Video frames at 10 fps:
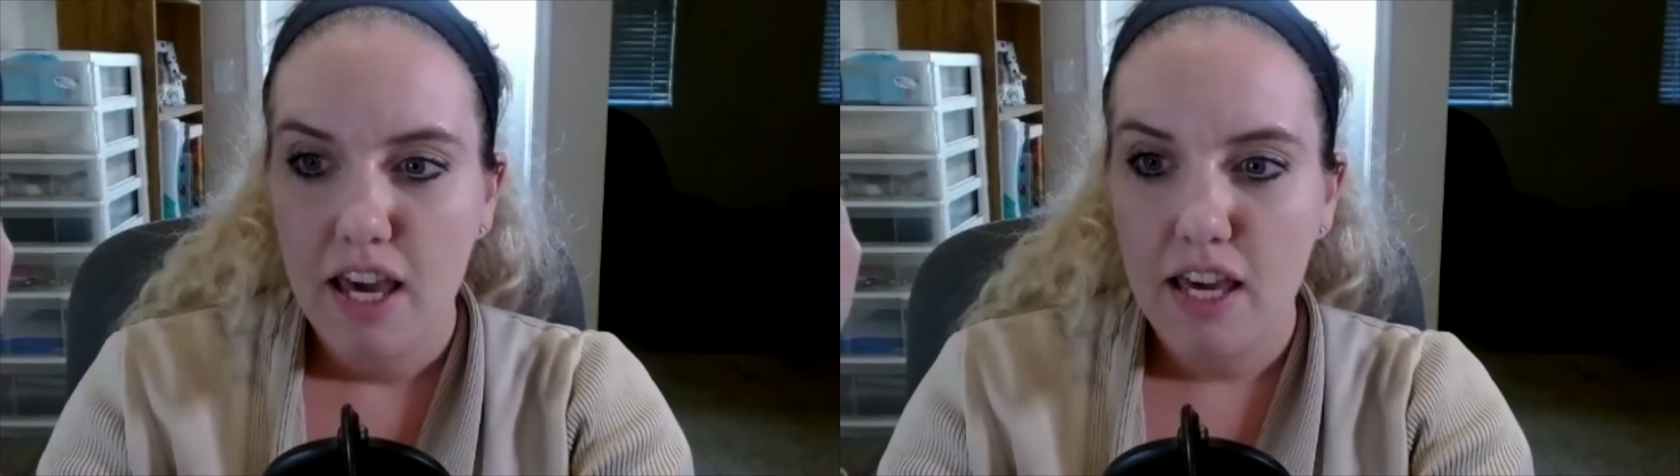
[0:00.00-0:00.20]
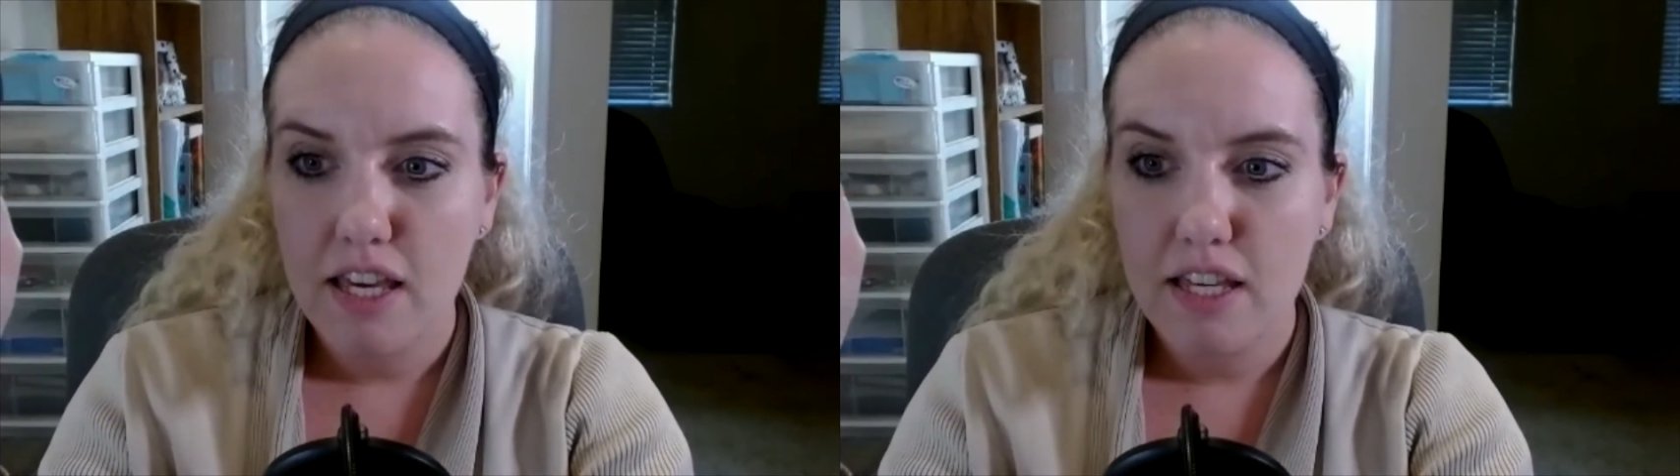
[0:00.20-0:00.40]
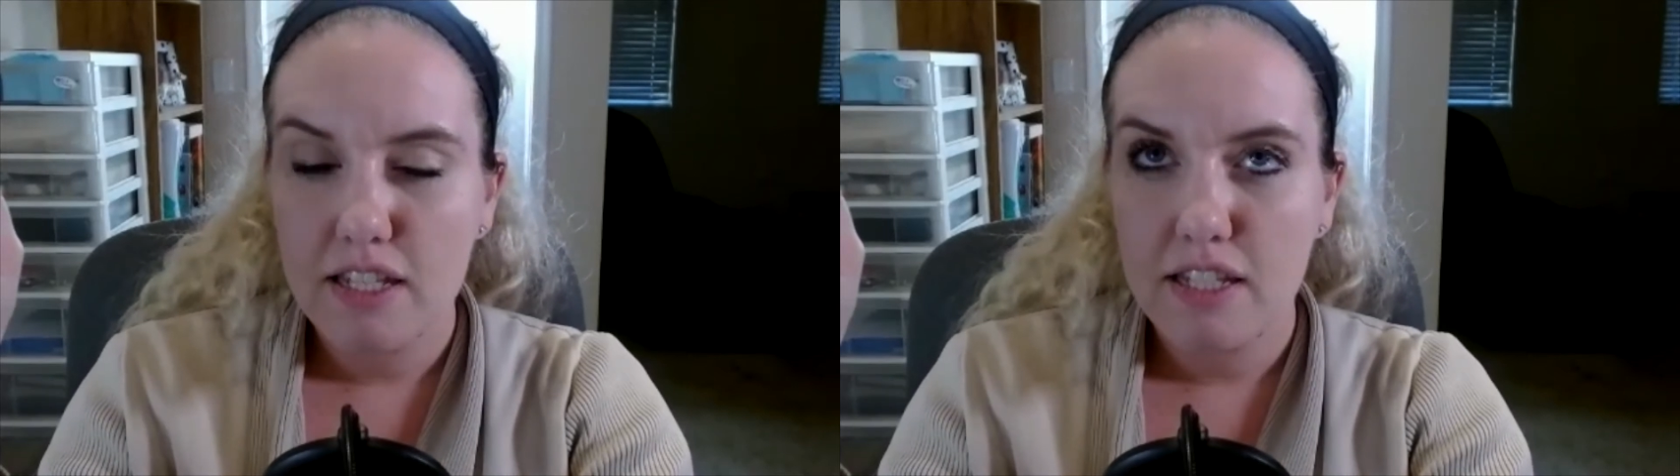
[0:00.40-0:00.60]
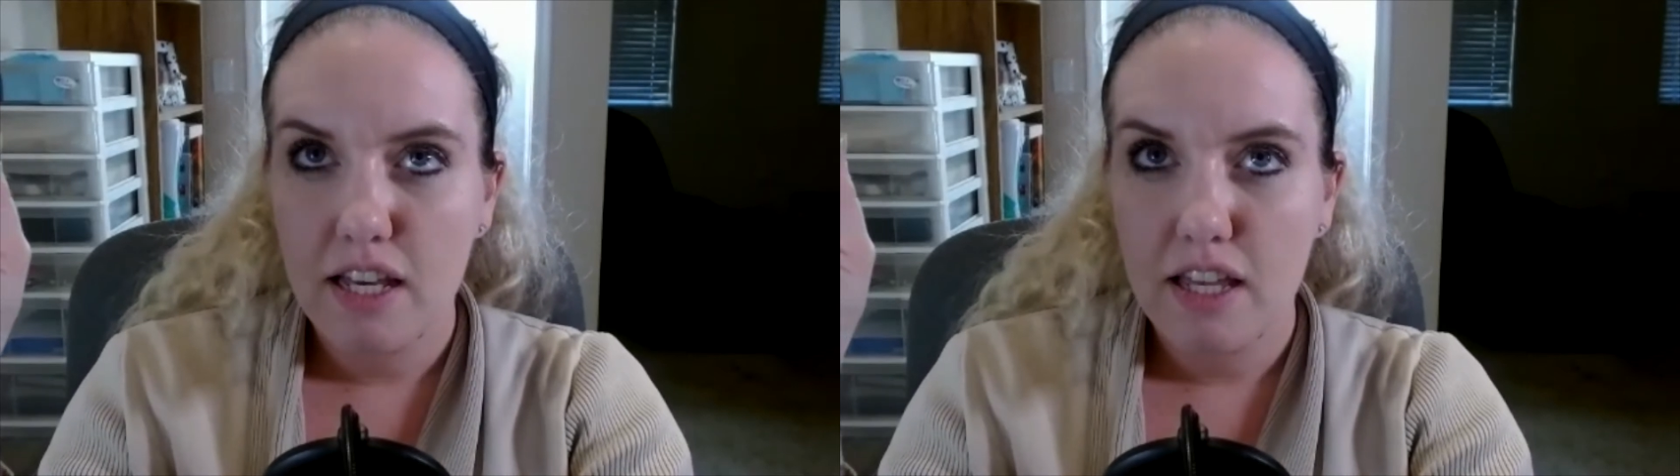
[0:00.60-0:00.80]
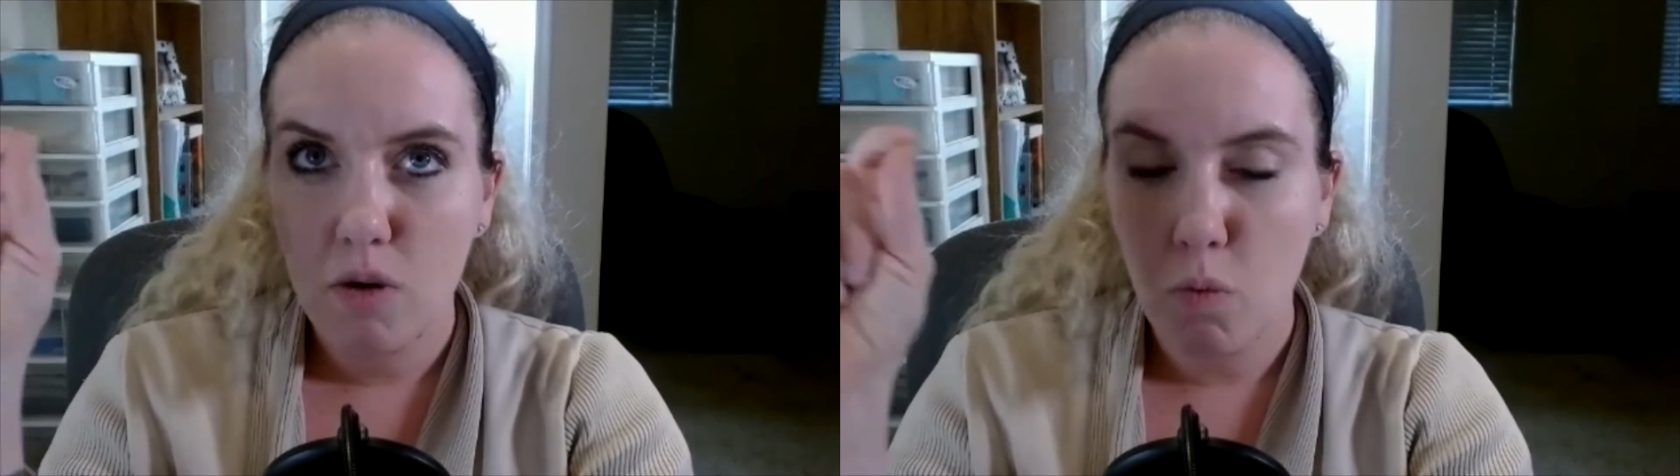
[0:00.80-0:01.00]
is
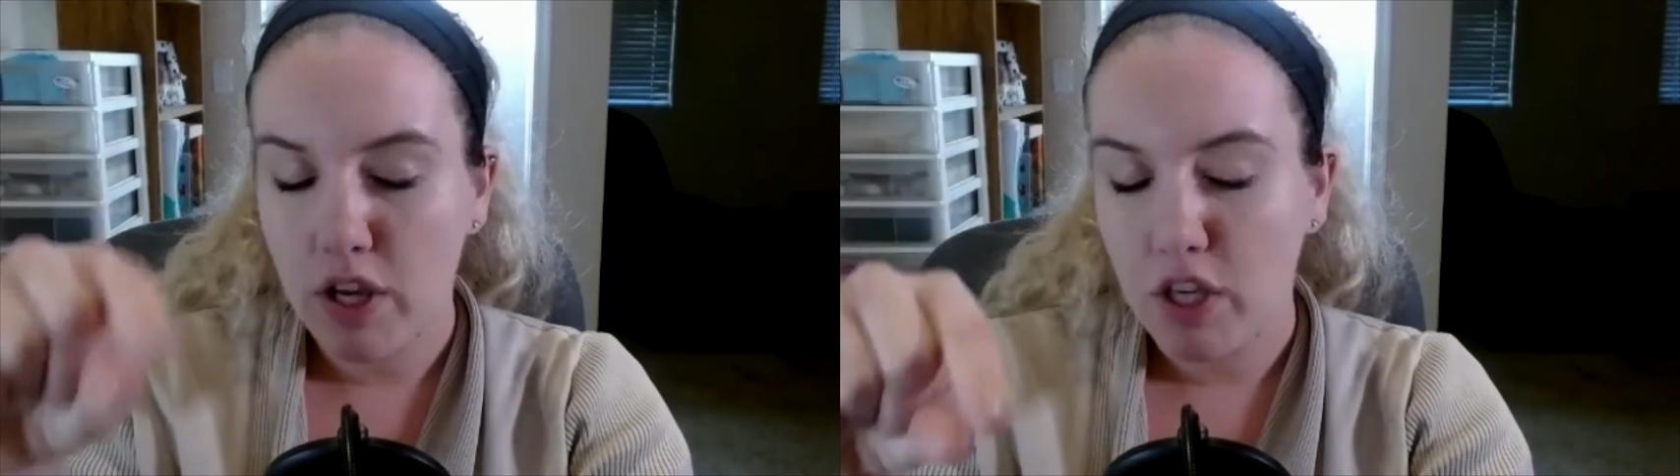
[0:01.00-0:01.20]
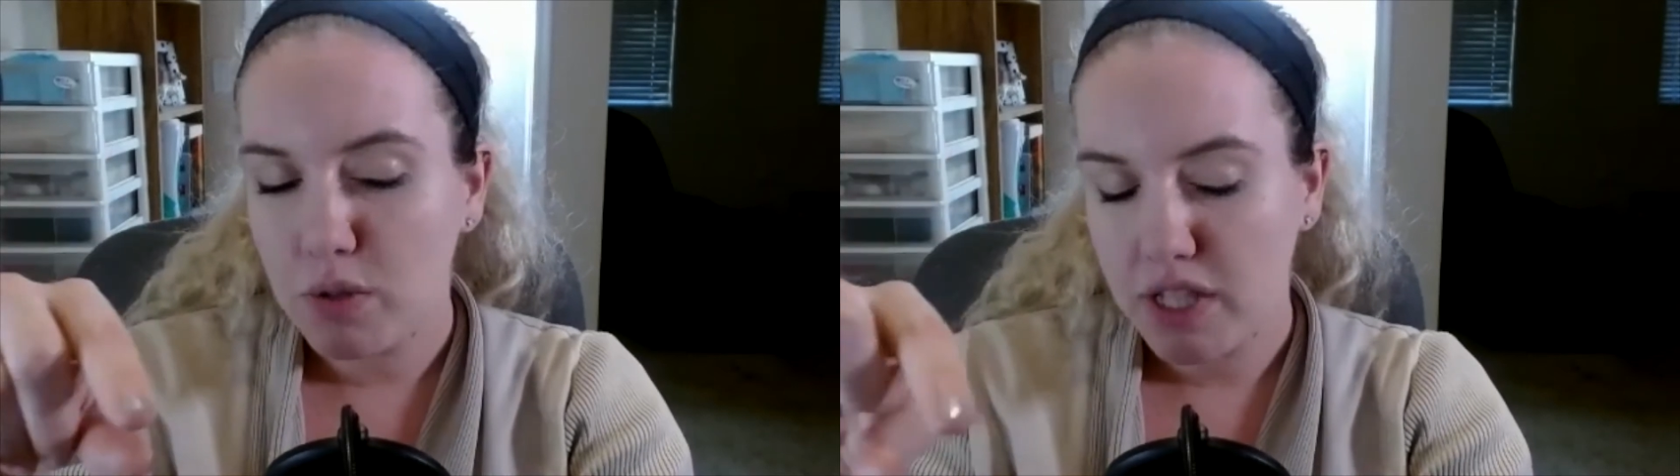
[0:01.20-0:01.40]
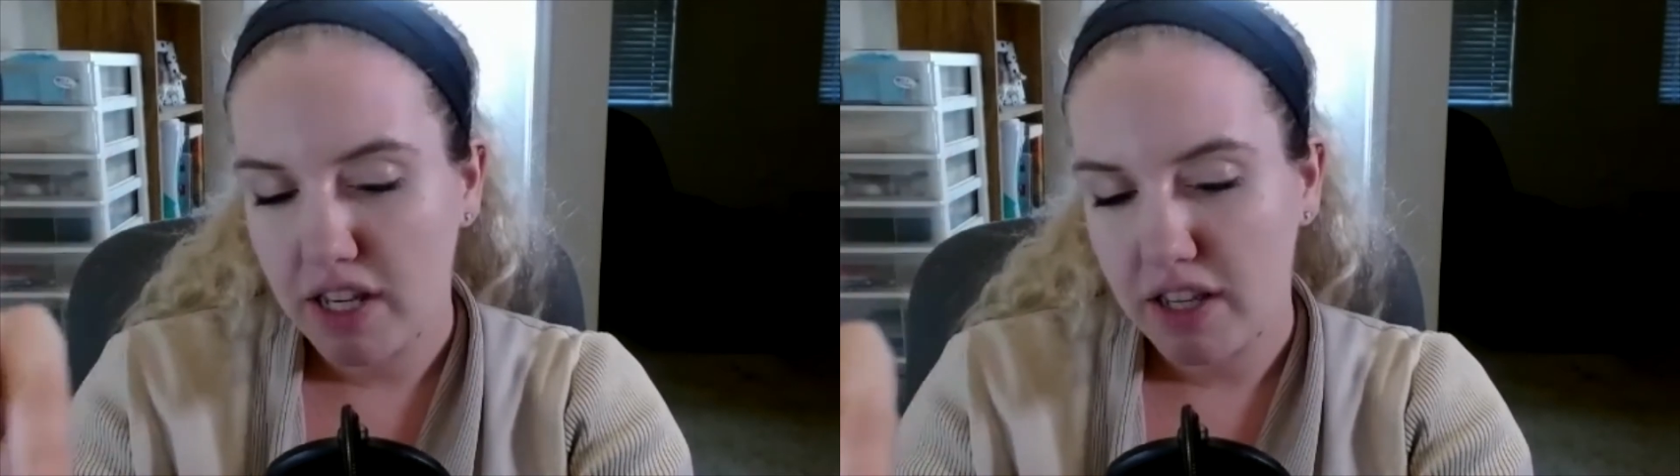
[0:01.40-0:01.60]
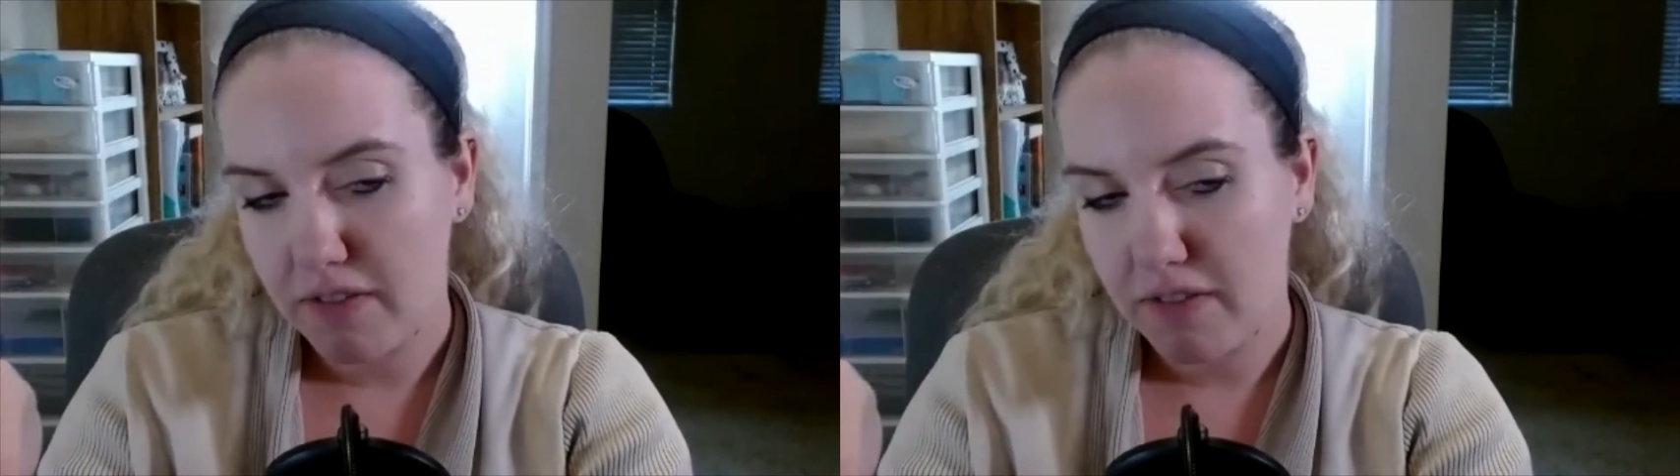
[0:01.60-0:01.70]
what you said at the